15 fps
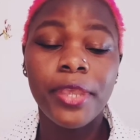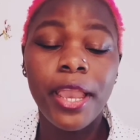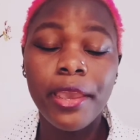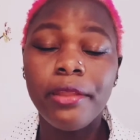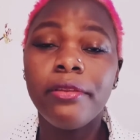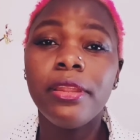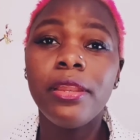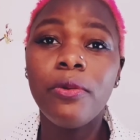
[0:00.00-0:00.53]

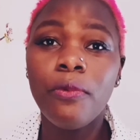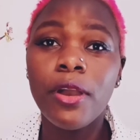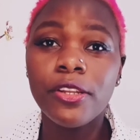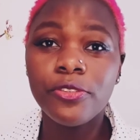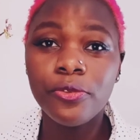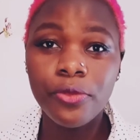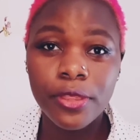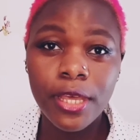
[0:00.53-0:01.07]
I really
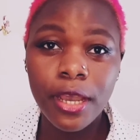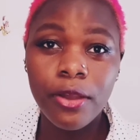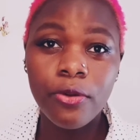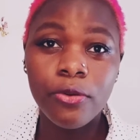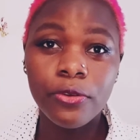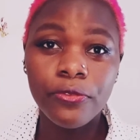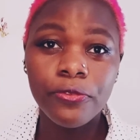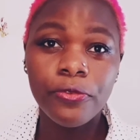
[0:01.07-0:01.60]
want to
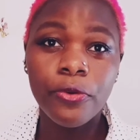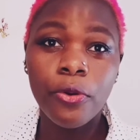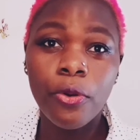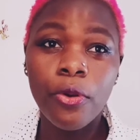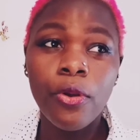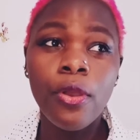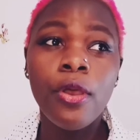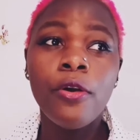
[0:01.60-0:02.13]
thank God
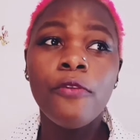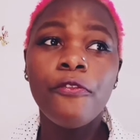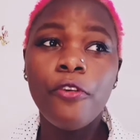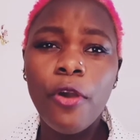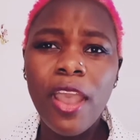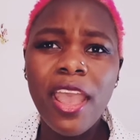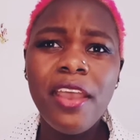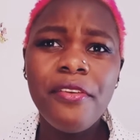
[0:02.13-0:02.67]

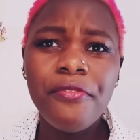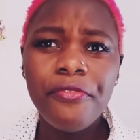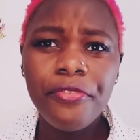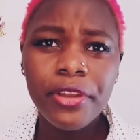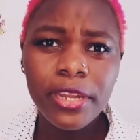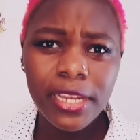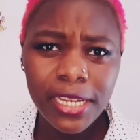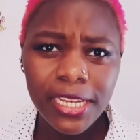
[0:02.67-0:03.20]
for
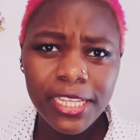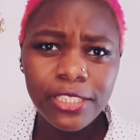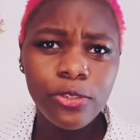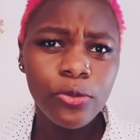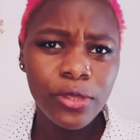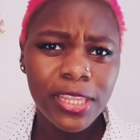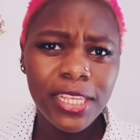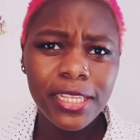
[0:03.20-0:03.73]
every
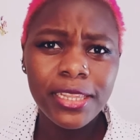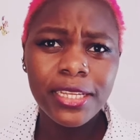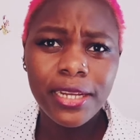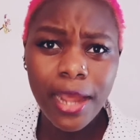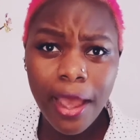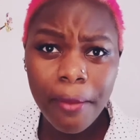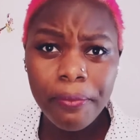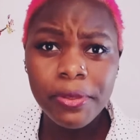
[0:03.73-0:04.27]
little thing
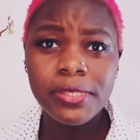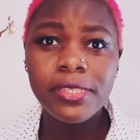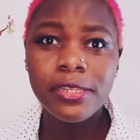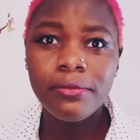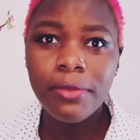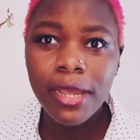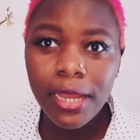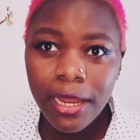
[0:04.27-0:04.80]
that happens
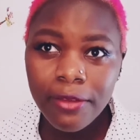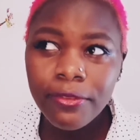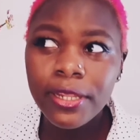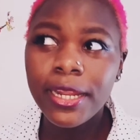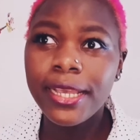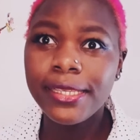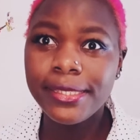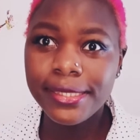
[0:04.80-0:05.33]
in my life
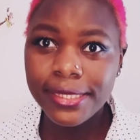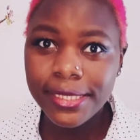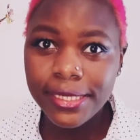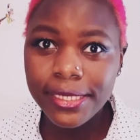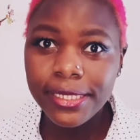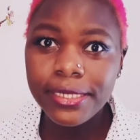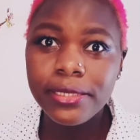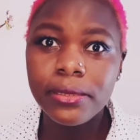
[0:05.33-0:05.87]
that I
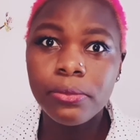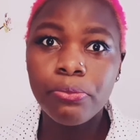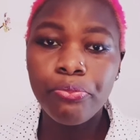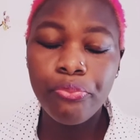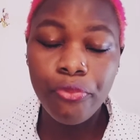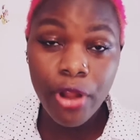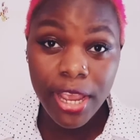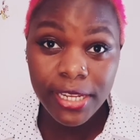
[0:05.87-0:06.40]
see it's
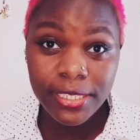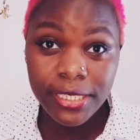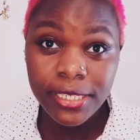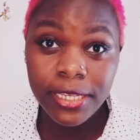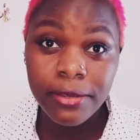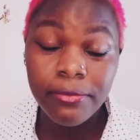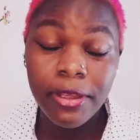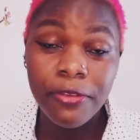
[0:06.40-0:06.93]

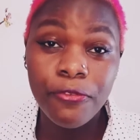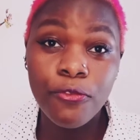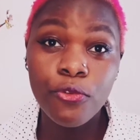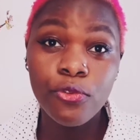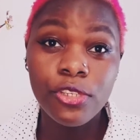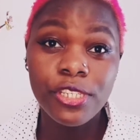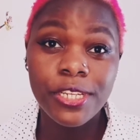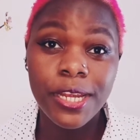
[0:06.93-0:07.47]
brightening my
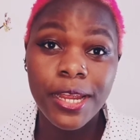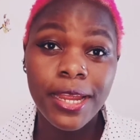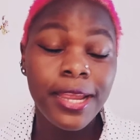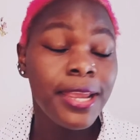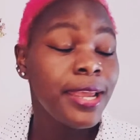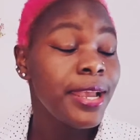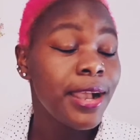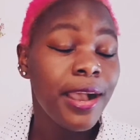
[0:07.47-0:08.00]
future.
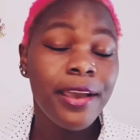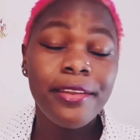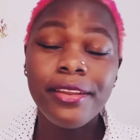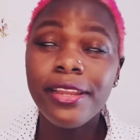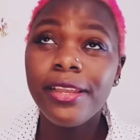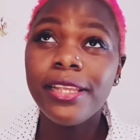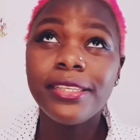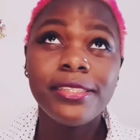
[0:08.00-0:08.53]
I
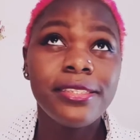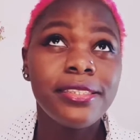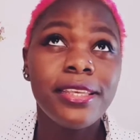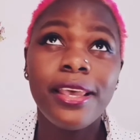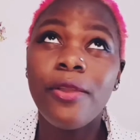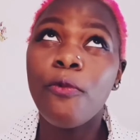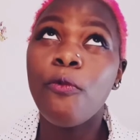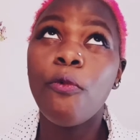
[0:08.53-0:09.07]
really
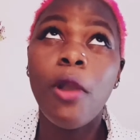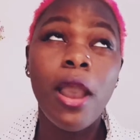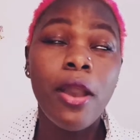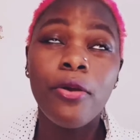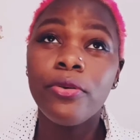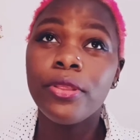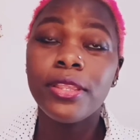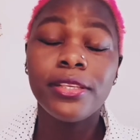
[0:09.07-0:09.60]
say,
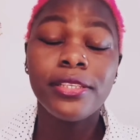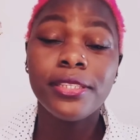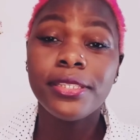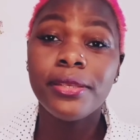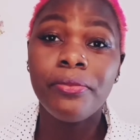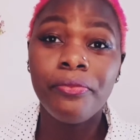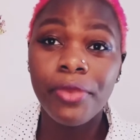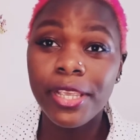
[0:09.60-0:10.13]
wow, this
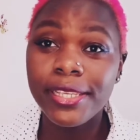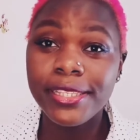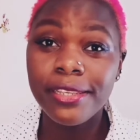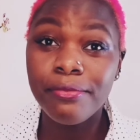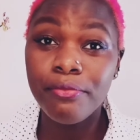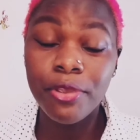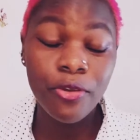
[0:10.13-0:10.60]
is amazing.